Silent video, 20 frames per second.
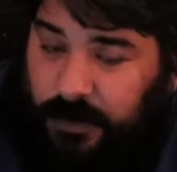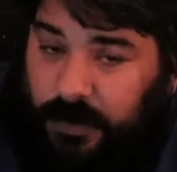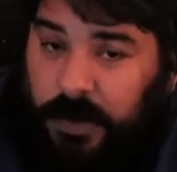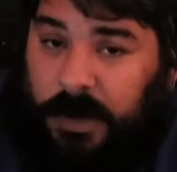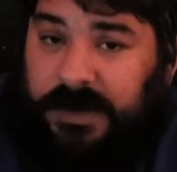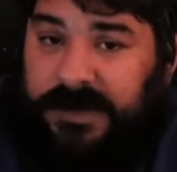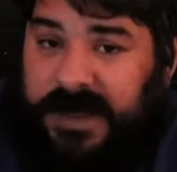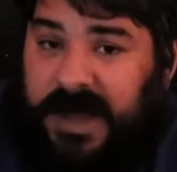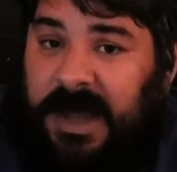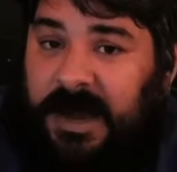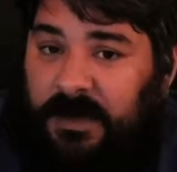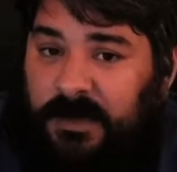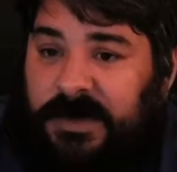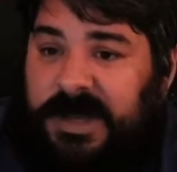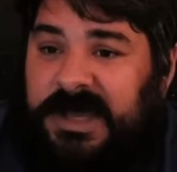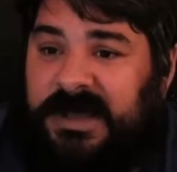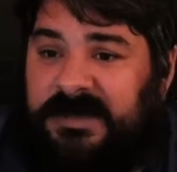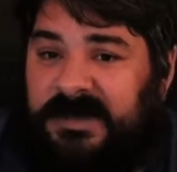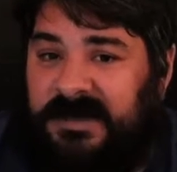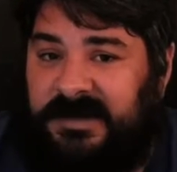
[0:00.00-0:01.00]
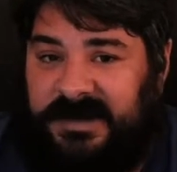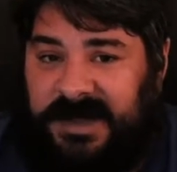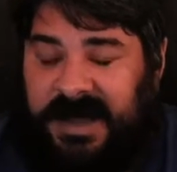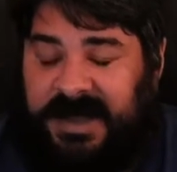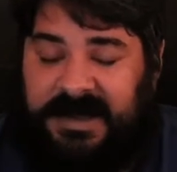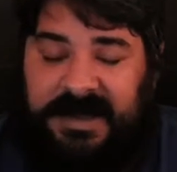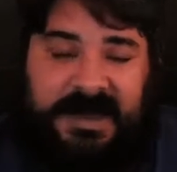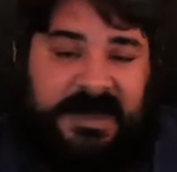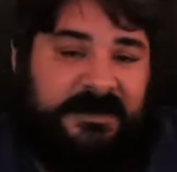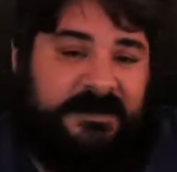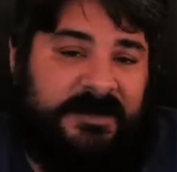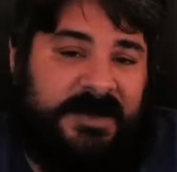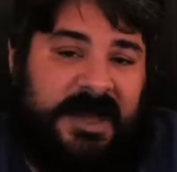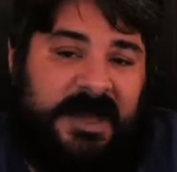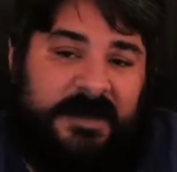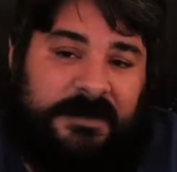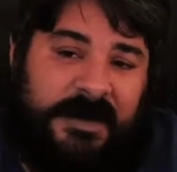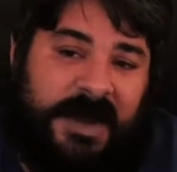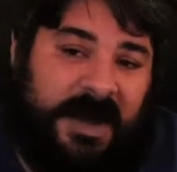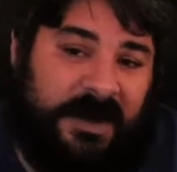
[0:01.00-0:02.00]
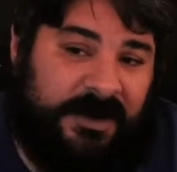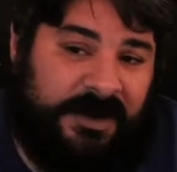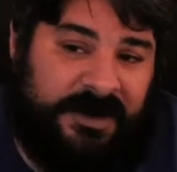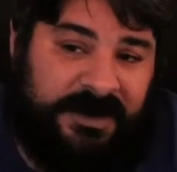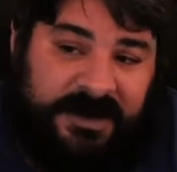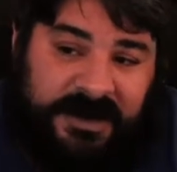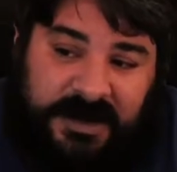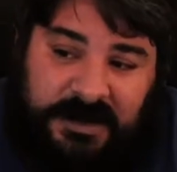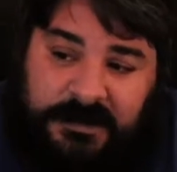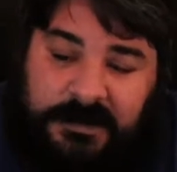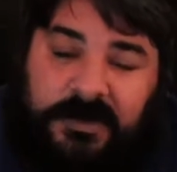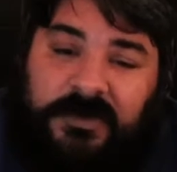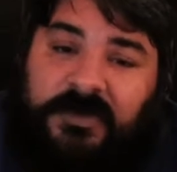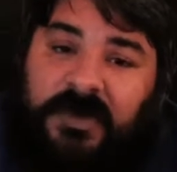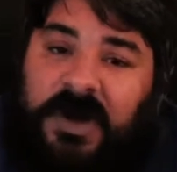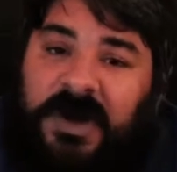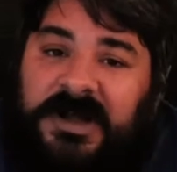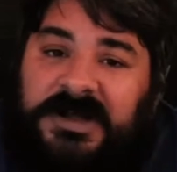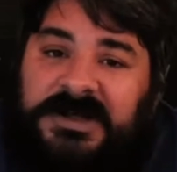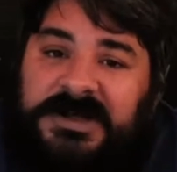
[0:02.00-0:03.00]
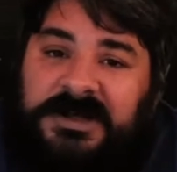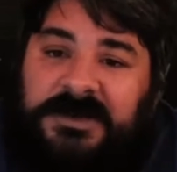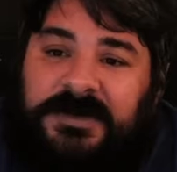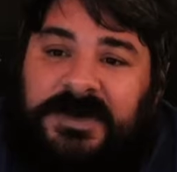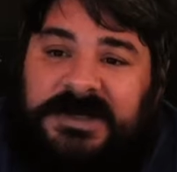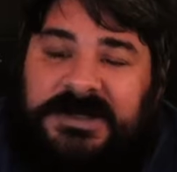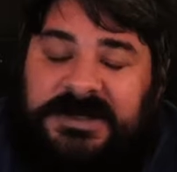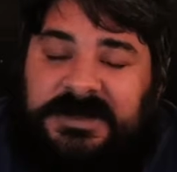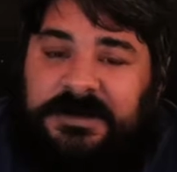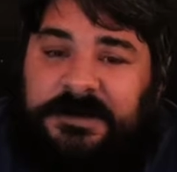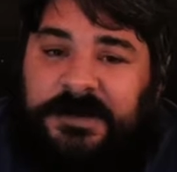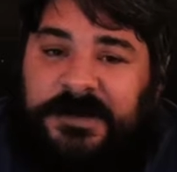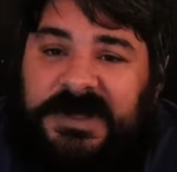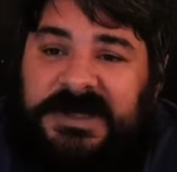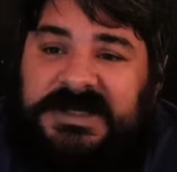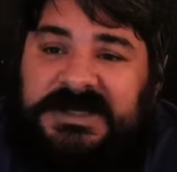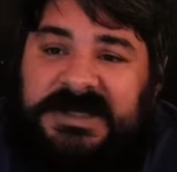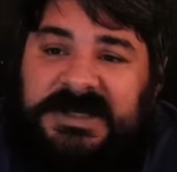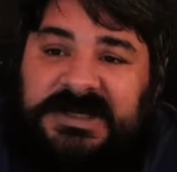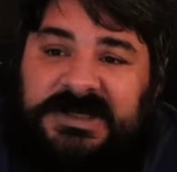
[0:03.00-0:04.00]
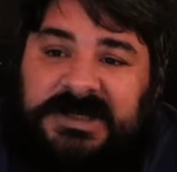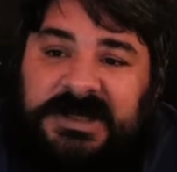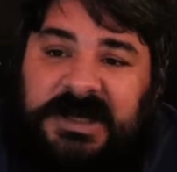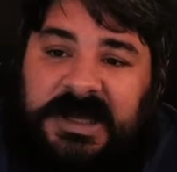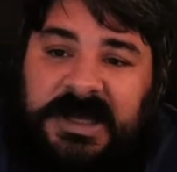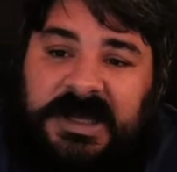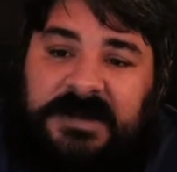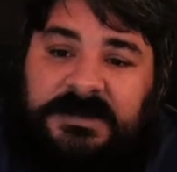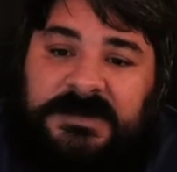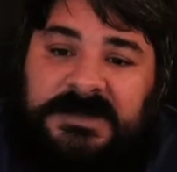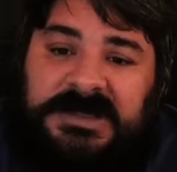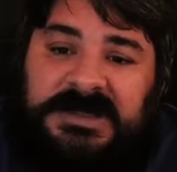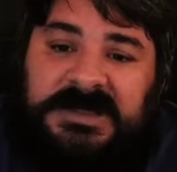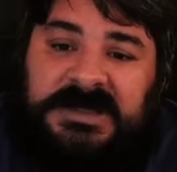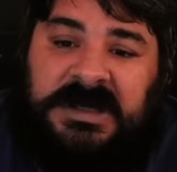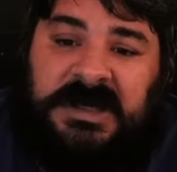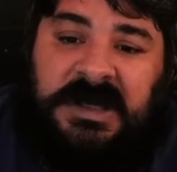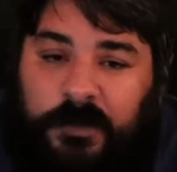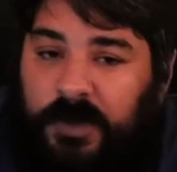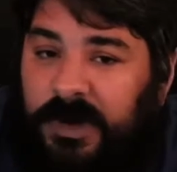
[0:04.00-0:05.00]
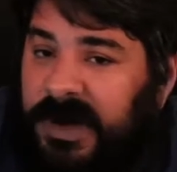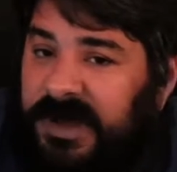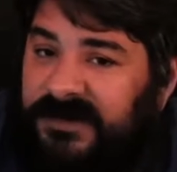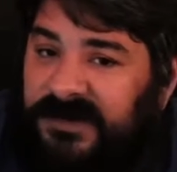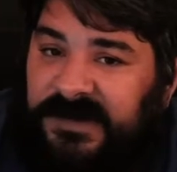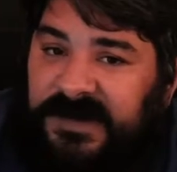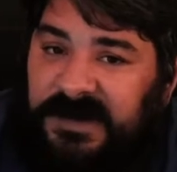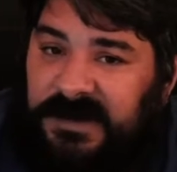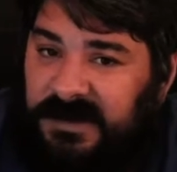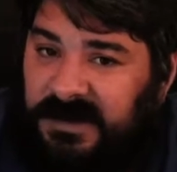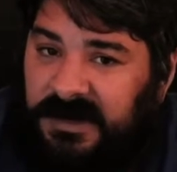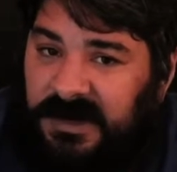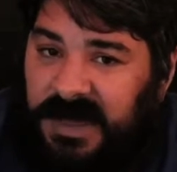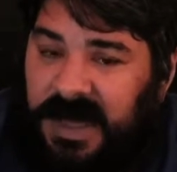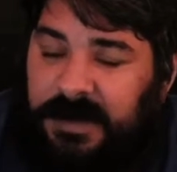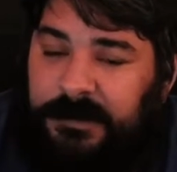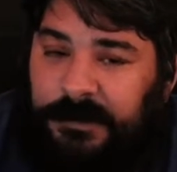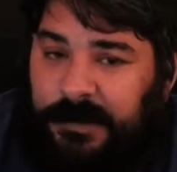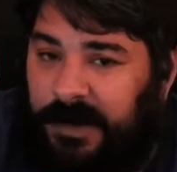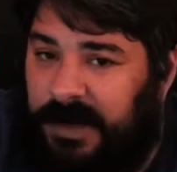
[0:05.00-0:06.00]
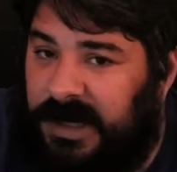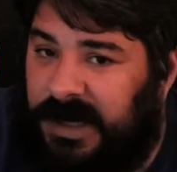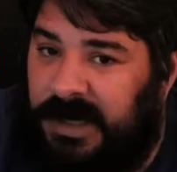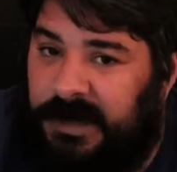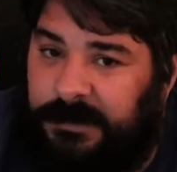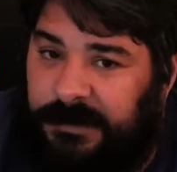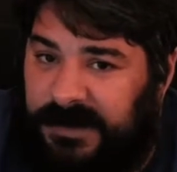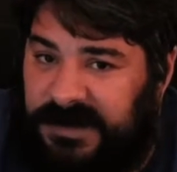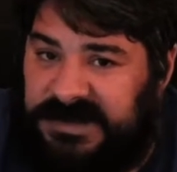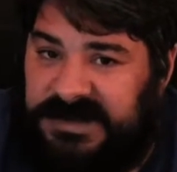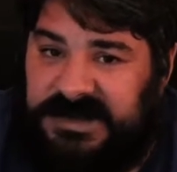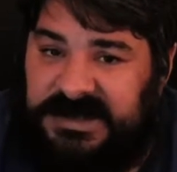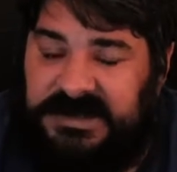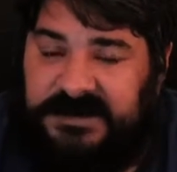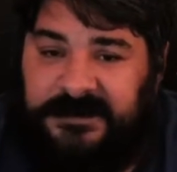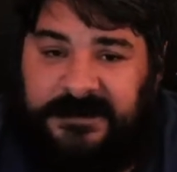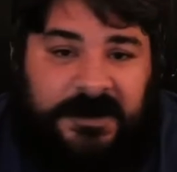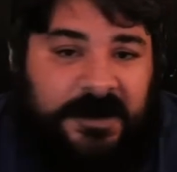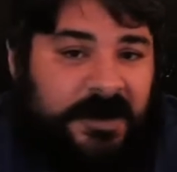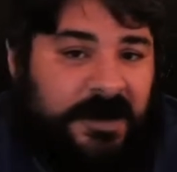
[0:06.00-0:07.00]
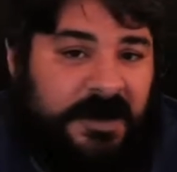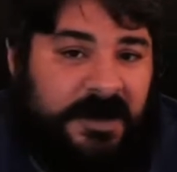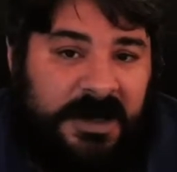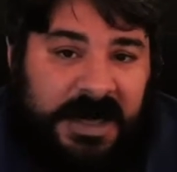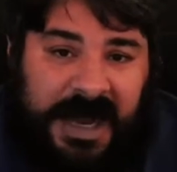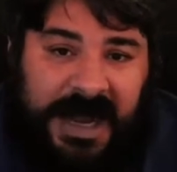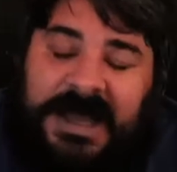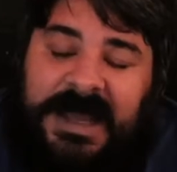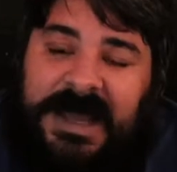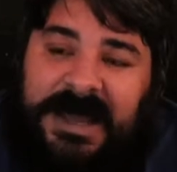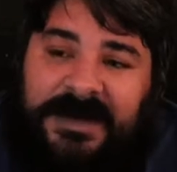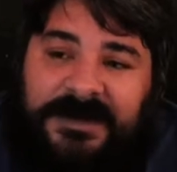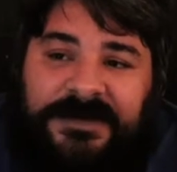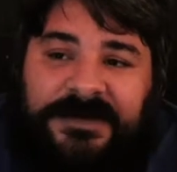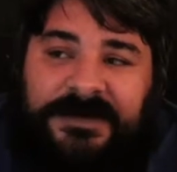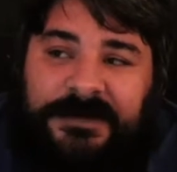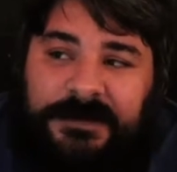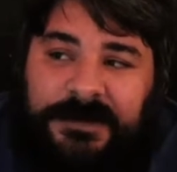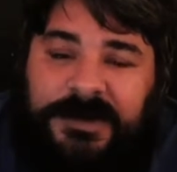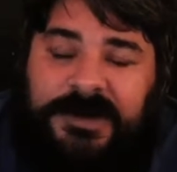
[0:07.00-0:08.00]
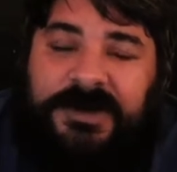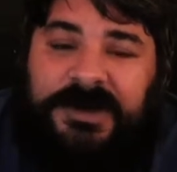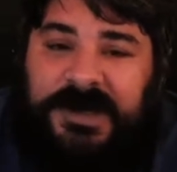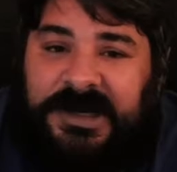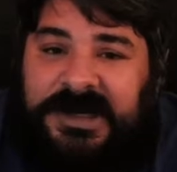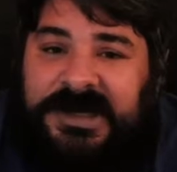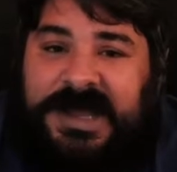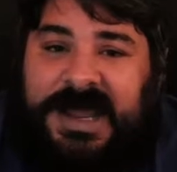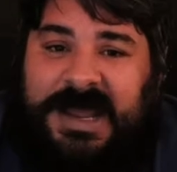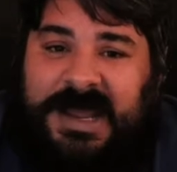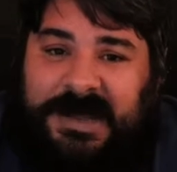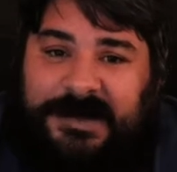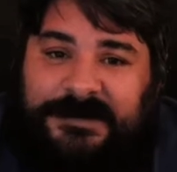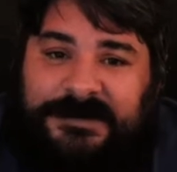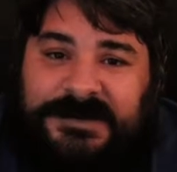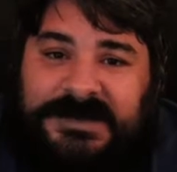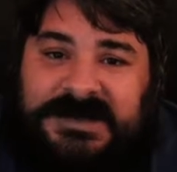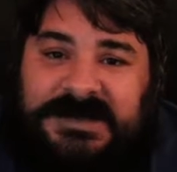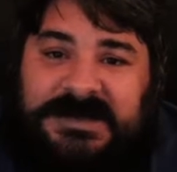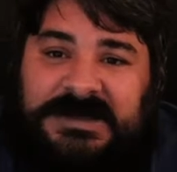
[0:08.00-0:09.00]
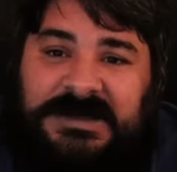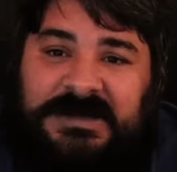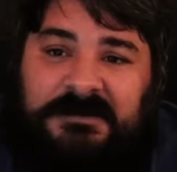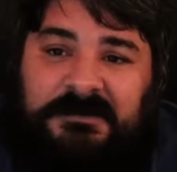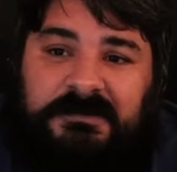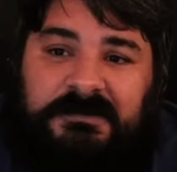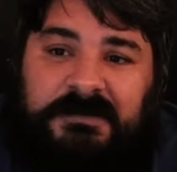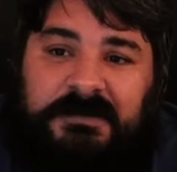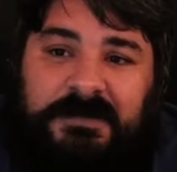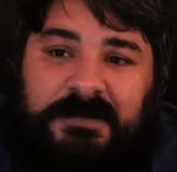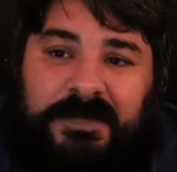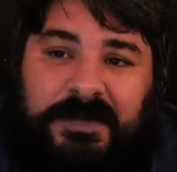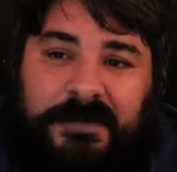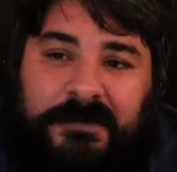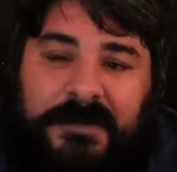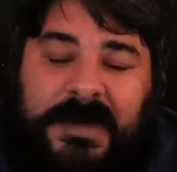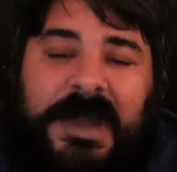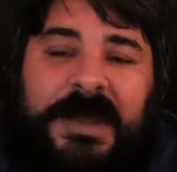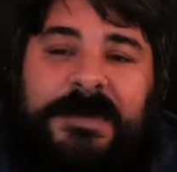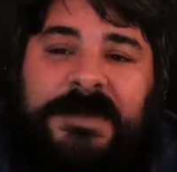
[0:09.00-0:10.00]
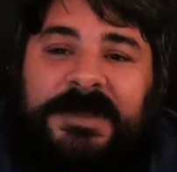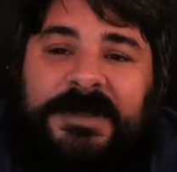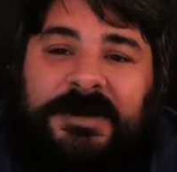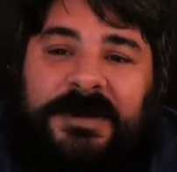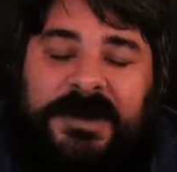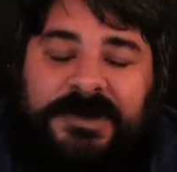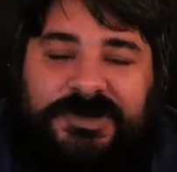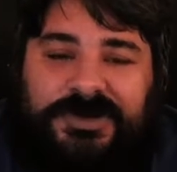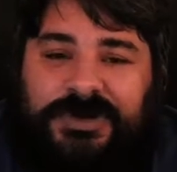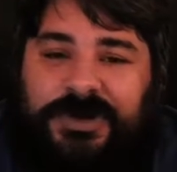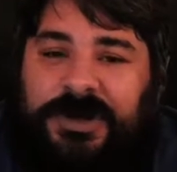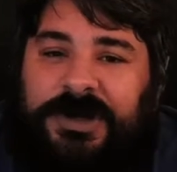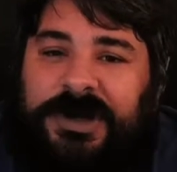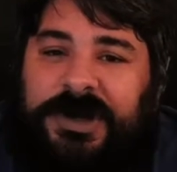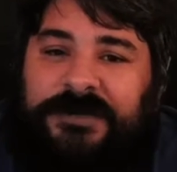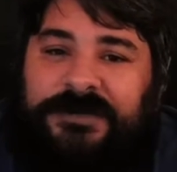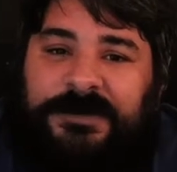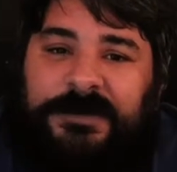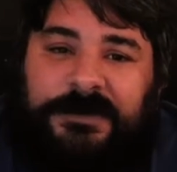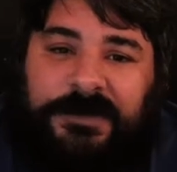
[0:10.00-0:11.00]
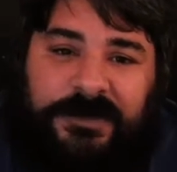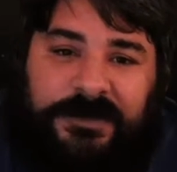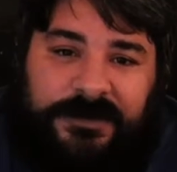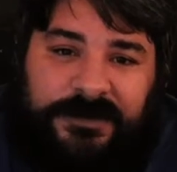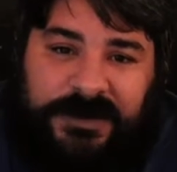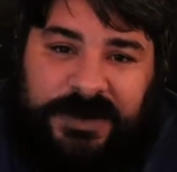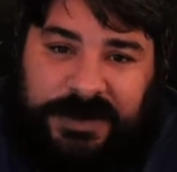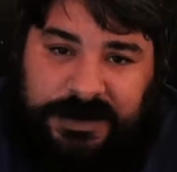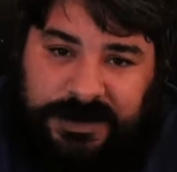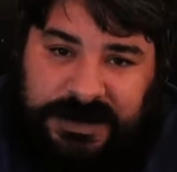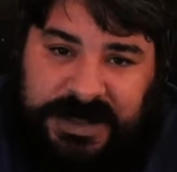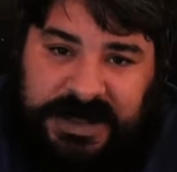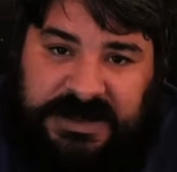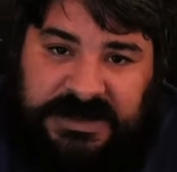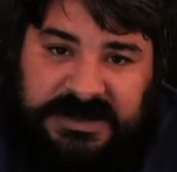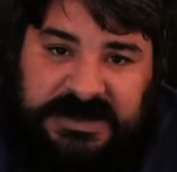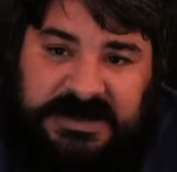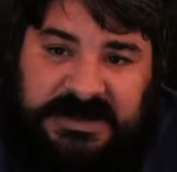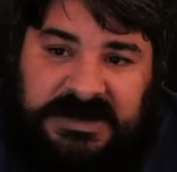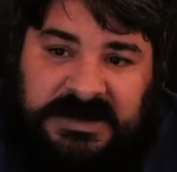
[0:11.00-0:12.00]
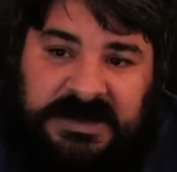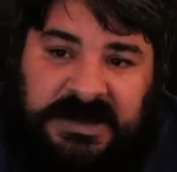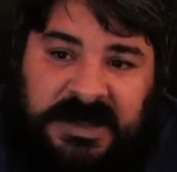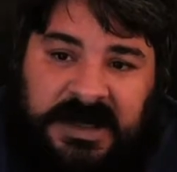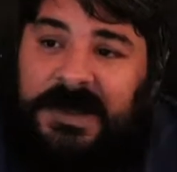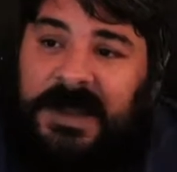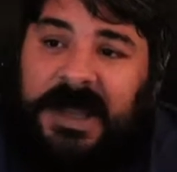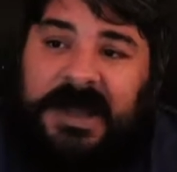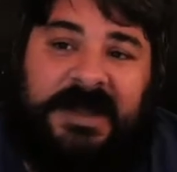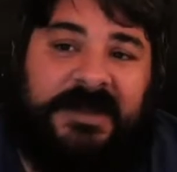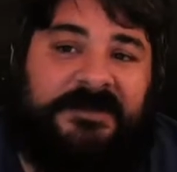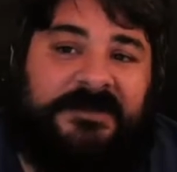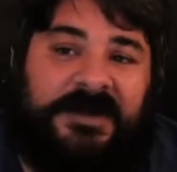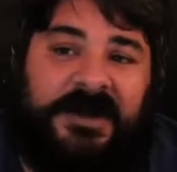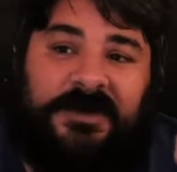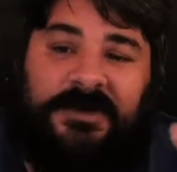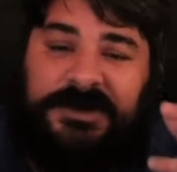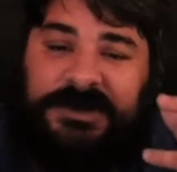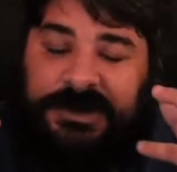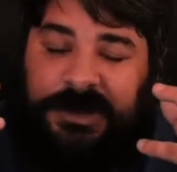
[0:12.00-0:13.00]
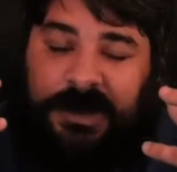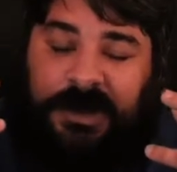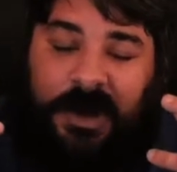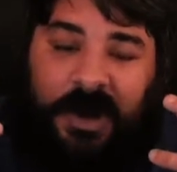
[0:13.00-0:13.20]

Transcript: for that week that game came out, and they'd move on to the rest of their PlayStation games. From what I've seen of the library, PlayStation VR, they have some good games, but maybe they're not strong enough to move units. Like, if there was